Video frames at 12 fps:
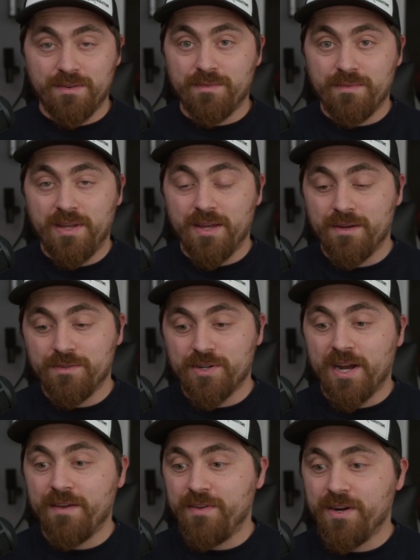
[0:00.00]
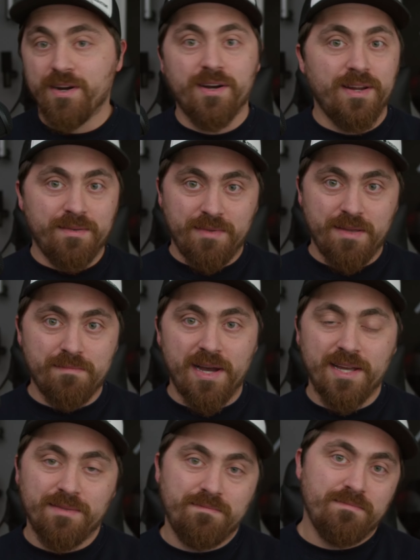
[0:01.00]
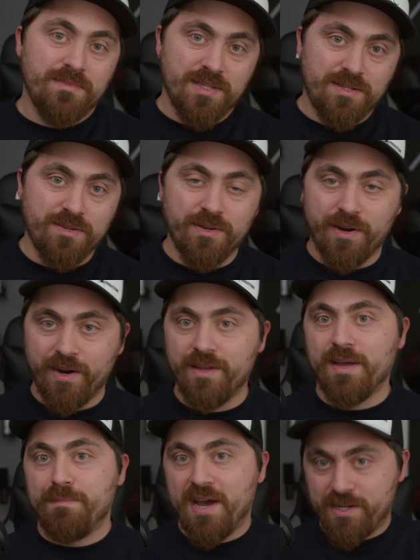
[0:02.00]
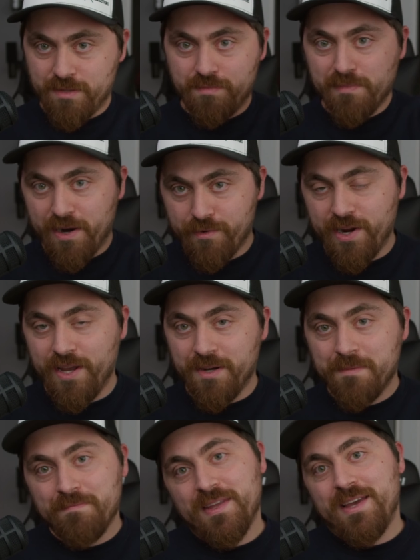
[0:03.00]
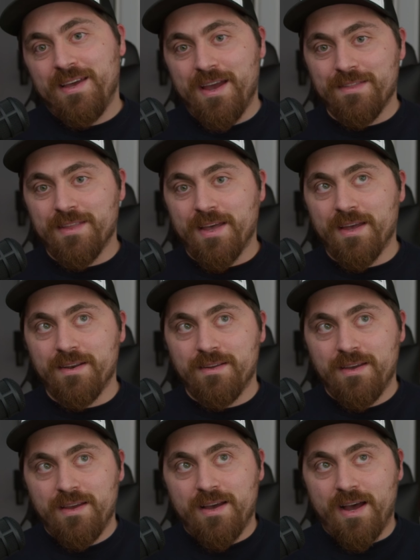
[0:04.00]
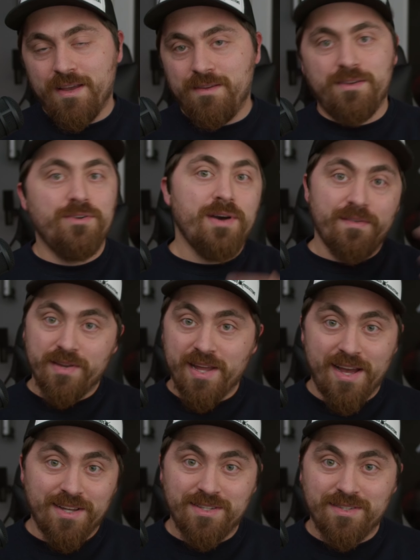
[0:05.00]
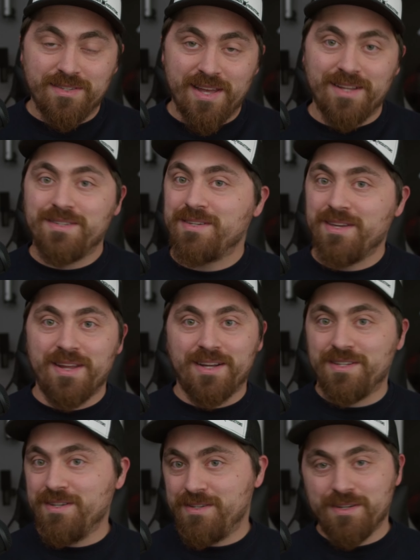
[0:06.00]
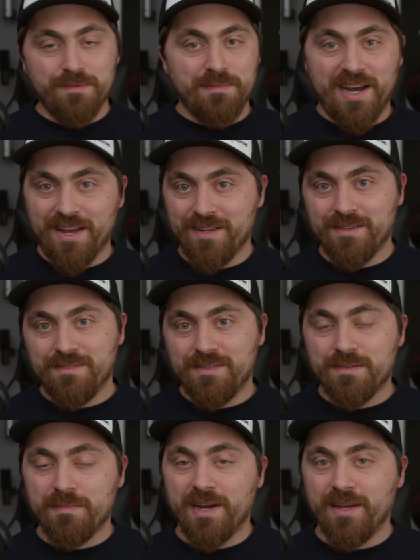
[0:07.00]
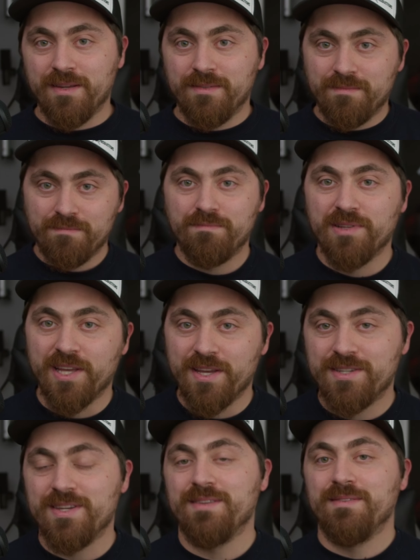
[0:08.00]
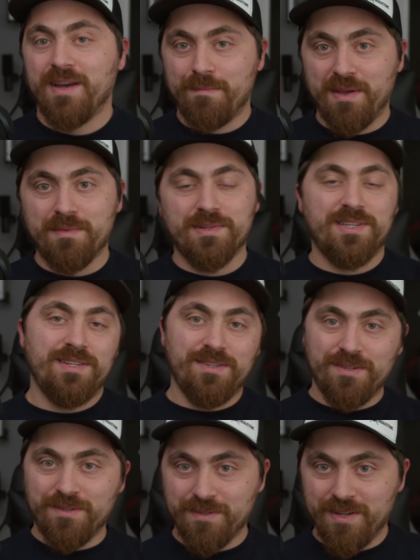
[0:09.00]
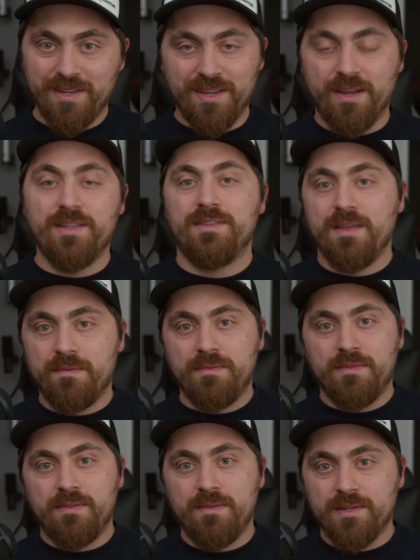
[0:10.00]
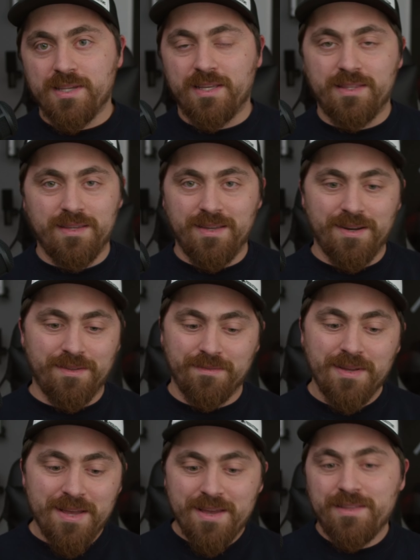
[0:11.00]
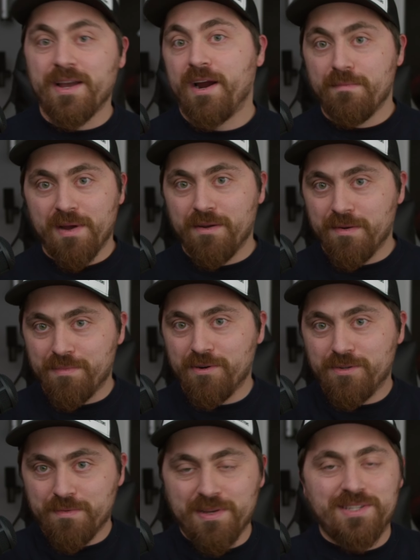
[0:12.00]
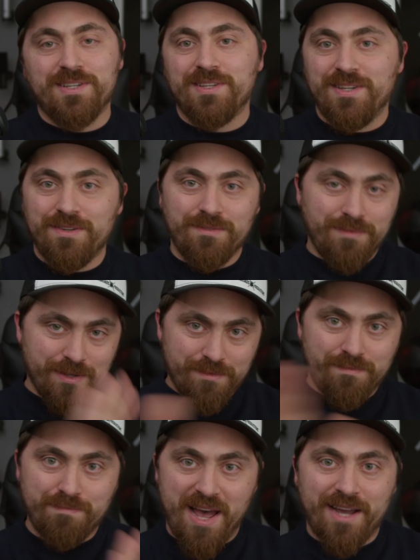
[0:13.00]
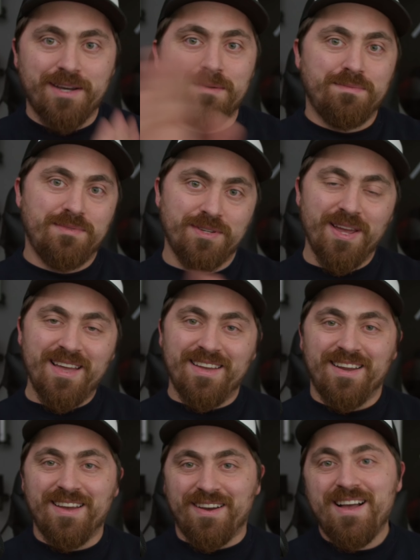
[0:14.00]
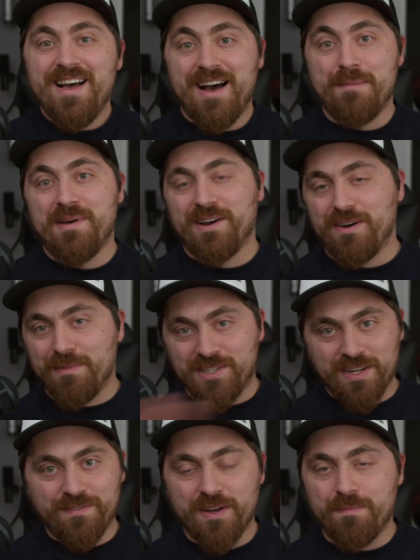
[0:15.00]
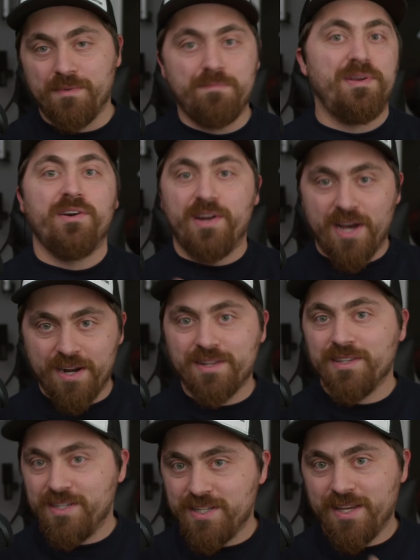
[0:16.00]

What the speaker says: or, drive here in my studio area that backs up my RAID, and then you have a NAS that's connected to my place, and I'm able to do it's like the Iron Mountain approach, where basically you back up. I back all my stuff up periodically to